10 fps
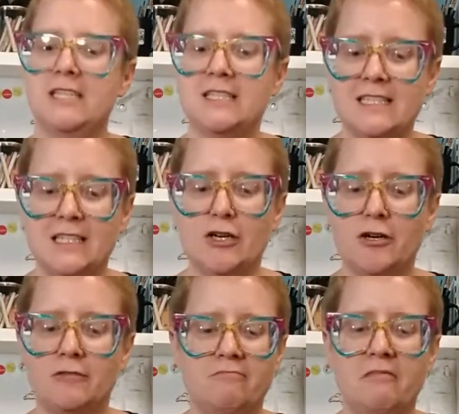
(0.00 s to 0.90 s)

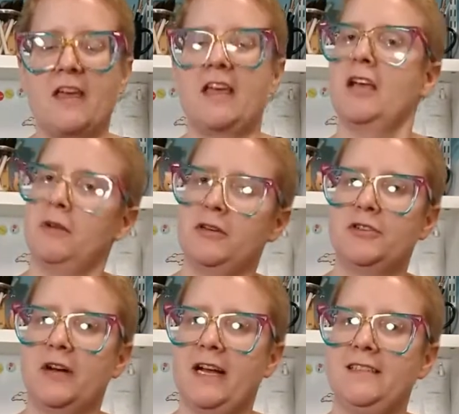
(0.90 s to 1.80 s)
consider thinking
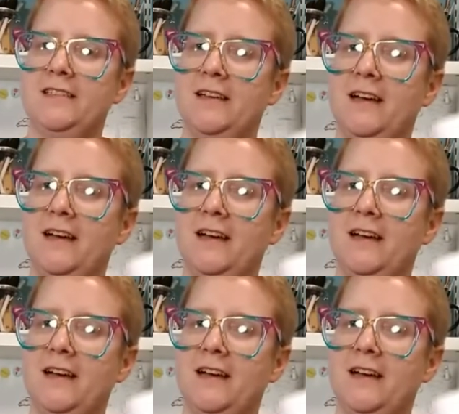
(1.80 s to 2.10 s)
about trades,